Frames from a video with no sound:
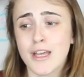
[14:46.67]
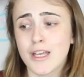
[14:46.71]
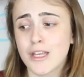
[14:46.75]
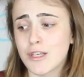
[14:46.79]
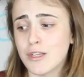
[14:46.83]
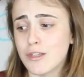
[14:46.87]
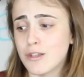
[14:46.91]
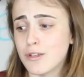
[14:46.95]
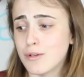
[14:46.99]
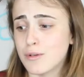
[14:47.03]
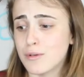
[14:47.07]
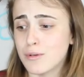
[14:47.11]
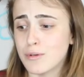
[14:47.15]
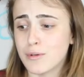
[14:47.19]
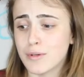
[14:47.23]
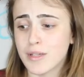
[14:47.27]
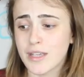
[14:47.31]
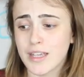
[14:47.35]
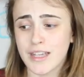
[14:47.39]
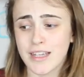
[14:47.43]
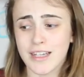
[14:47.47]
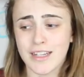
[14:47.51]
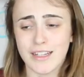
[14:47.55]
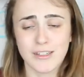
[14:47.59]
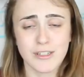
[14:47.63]
You
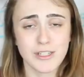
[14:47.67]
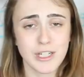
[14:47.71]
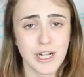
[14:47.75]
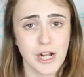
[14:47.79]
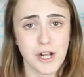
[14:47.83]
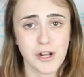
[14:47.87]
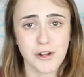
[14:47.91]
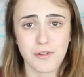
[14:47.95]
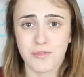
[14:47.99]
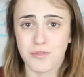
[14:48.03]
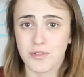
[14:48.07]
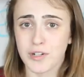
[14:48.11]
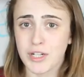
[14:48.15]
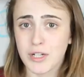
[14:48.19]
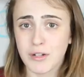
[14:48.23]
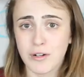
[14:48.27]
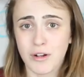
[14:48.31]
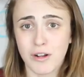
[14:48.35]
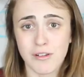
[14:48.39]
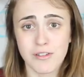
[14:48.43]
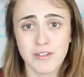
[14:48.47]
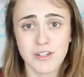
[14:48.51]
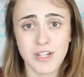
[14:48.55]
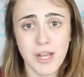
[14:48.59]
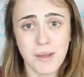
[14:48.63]
can share your free
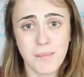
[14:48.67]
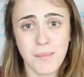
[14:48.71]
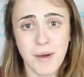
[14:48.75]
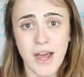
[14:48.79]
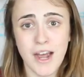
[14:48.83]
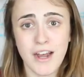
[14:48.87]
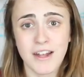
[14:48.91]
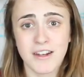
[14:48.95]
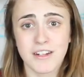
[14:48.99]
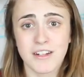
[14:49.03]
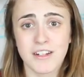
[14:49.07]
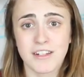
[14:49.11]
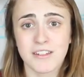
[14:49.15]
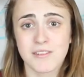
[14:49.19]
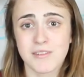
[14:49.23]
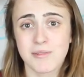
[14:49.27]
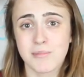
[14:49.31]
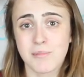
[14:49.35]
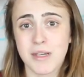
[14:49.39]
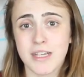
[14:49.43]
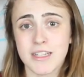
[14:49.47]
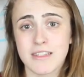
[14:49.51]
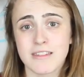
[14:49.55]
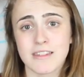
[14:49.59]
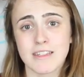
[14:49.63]
crochet patterns.
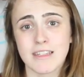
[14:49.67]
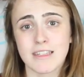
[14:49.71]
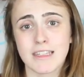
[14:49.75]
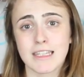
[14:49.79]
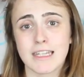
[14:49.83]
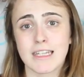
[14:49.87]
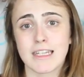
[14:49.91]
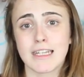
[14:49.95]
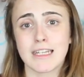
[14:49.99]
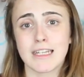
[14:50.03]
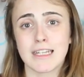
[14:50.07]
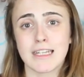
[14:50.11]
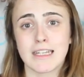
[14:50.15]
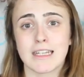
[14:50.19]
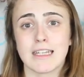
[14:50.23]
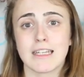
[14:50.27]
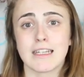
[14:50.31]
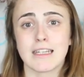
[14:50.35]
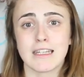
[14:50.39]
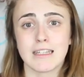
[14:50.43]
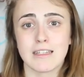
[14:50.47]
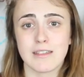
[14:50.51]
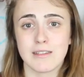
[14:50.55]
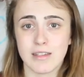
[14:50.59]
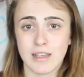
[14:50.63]
Basically,
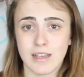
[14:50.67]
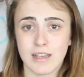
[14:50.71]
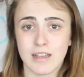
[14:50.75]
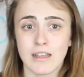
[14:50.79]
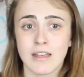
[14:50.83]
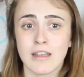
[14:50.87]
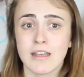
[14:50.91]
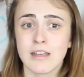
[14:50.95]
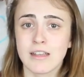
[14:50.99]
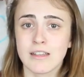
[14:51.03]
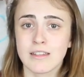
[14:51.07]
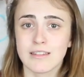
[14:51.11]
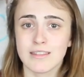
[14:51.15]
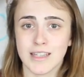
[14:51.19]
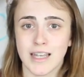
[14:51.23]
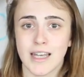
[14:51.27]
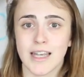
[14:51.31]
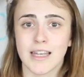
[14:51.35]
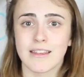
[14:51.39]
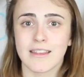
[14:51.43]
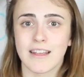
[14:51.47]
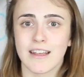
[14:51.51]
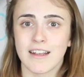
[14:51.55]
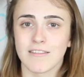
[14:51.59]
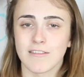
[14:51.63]
it is a
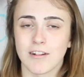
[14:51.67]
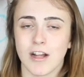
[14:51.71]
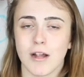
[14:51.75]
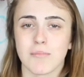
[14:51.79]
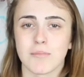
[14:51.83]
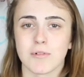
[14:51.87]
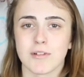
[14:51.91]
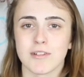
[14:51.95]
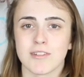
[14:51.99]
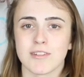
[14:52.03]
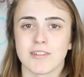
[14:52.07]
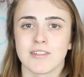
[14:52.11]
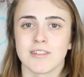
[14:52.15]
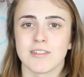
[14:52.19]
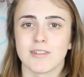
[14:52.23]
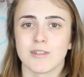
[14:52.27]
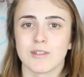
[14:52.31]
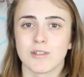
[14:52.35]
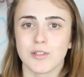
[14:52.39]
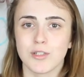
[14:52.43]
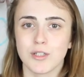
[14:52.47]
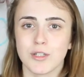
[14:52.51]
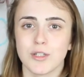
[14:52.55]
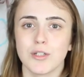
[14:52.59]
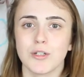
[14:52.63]
site that
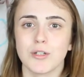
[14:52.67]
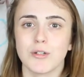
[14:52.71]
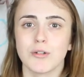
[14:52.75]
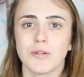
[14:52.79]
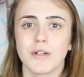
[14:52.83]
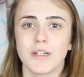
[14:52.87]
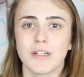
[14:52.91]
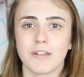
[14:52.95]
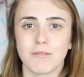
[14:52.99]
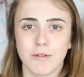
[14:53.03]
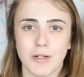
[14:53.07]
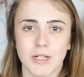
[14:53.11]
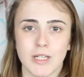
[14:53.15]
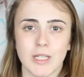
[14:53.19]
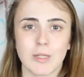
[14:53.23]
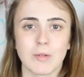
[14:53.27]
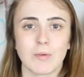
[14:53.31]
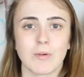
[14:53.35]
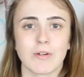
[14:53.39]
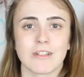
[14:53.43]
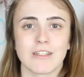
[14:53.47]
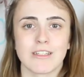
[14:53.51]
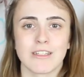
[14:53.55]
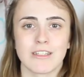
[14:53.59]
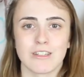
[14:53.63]
represents you and what you
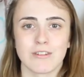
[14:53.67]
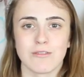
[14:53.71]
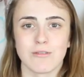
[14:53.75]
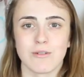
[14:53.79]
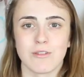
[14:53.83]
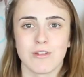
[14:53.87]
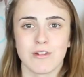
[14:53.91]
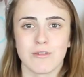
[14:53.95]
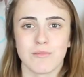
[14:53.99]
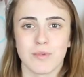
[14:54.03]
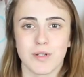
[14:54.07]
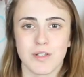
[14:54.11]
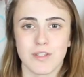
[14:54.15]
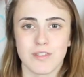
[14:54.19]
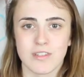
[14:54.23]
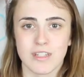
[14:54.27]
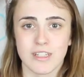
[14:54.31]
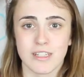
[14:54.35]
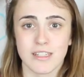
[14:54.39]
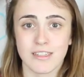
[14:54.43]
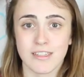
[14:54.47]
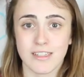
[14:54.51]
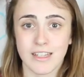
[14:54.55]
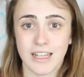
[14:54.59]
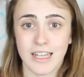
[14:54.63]
want to do with your
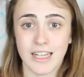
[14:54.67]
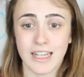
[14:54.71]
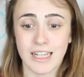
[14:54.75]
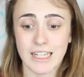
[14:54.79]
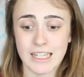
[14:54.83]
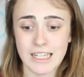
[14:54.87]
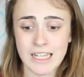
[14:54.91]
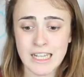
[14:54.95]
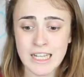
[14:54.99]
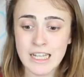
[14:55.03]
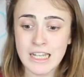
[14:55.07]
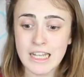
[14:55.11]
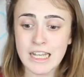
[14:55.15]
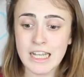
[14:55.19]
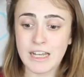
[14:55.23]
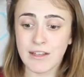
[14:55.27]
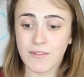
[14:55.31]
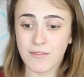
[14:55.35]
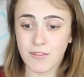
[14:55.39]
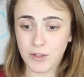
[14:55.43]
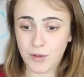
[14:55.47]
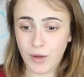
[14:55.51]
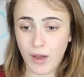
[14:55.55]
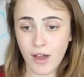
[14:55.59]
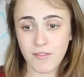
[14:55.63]
business. And
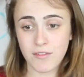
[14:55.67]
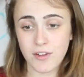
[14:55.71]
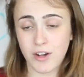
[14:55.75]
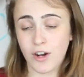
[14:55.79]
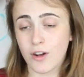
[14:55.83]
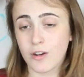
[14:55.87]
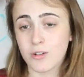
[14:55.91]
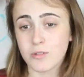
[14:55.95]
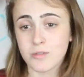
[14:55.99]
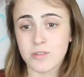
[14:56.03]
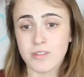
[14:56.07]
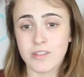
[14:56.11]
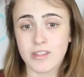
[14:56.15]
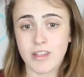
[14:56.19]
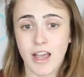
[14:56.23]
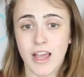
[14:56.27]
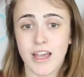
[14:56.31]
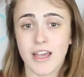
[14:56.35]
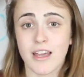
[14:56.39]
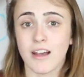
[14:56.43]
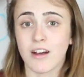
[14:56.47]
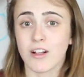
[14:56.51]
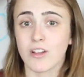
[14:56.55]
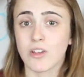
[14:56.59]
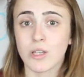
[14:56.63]
if you have your own
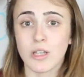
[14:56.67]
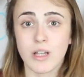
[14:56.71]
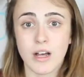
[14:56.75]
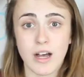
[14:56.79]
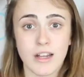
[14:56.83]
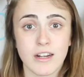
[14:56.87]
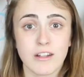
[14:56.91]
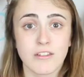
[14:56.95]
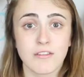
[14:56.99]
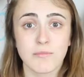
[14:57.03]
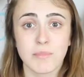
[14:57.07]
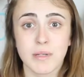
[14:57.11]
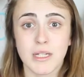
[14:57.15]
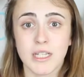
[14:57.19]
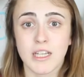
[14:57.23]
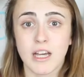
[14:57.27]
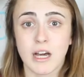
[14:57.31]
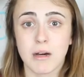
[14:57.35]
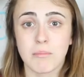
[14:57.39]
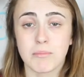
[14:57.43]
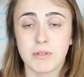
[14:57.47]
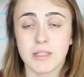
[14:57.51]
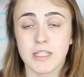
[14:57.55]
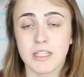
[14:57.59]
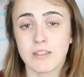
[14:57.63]
site, a lot of big
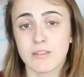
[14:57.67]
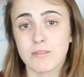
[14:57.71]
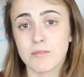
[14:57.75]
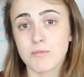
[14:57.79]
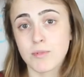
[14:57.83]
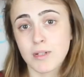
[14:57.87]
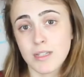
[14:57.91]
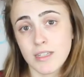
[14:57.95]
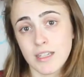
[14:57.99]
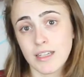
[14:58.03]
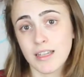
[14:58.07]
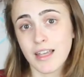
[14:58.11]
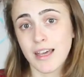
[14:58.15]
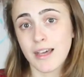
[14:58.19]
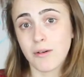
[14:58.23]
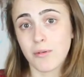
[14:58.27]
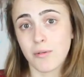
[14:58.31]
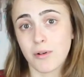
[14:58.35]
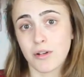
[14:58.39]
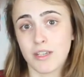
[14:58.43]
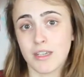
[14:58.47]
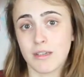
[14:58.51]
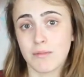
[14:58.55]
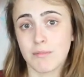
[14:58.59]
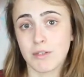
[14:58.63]
companies really like
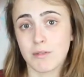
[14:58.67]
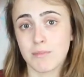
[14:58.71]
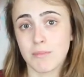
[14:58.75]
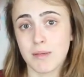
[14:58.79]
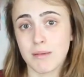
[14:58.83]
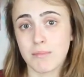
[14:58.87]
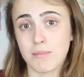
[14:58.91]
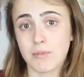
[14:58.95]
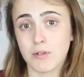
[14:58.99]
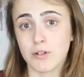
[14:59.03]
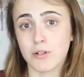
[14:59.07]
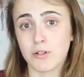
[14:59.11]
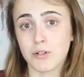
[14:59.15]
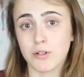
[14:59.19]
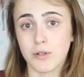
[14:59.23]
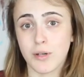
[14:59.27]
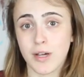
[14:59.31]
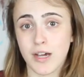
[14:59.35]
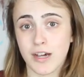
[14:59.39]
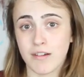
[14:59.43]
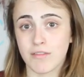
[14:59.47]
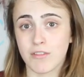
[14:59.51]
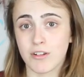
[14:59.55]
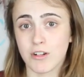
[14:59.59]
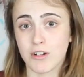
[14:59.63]
working with people who
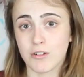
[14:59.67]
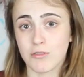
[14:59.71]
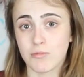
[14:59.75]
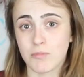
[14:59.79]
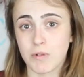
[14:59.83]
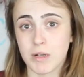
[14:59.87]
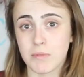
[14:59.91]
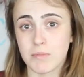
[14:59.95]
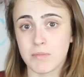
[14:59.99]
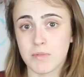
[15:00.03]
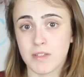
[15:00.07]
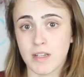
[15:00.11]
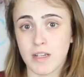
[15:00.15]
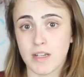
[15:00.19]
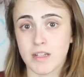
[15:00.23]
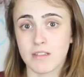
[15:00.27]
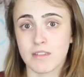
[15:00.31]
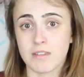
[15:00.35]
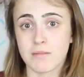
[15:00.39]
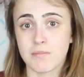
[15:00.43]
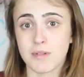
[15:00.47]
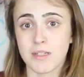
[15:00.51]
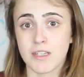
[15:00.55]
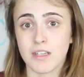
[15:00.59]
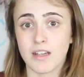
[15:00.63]
have their own
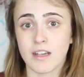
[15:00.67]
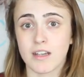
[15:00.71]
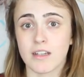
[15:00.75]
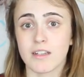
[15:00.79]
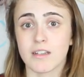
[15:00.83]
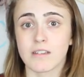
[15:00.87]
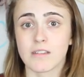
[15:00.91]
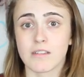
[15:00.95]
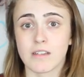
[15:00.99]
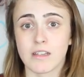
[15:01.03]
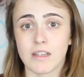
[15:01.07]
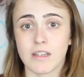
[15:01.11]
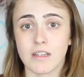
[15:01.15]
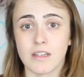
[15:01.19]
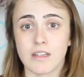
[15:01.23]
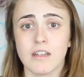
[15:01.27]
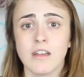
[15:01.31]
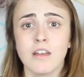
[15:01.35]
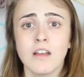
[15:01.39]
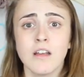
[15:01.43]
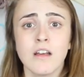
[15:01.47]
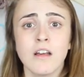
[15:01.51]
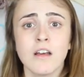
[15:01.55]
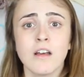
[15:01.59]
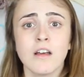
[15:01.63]
websites because it
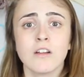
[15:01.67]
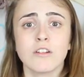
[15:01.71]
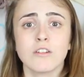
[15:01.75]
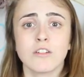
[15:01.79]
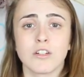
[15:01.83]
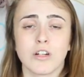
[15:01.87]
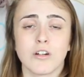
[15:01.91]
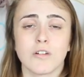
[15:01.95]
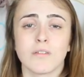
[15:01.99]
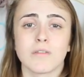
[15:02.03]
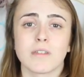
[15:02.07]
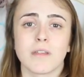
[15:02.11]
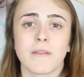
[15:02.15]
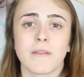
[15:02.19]
shows